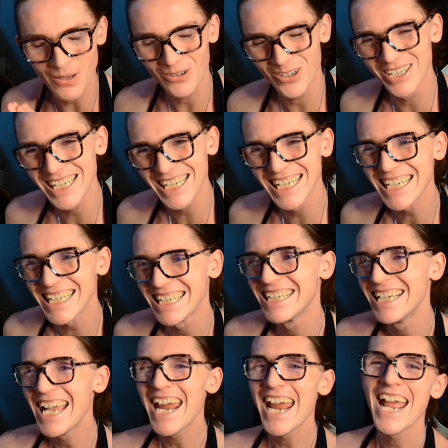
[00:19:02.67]
you.
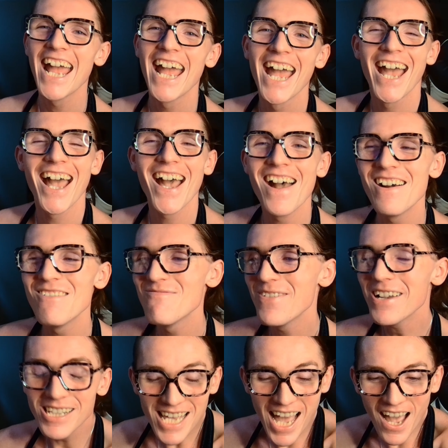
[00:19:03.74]

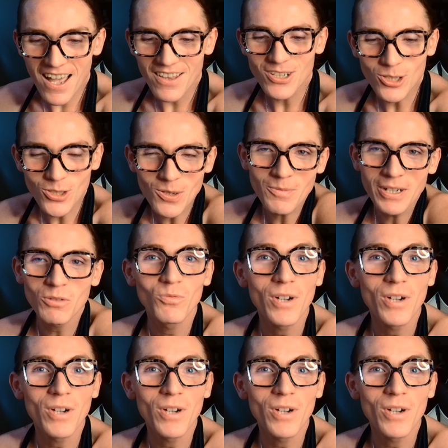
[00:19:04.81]
But yeah, there's so many.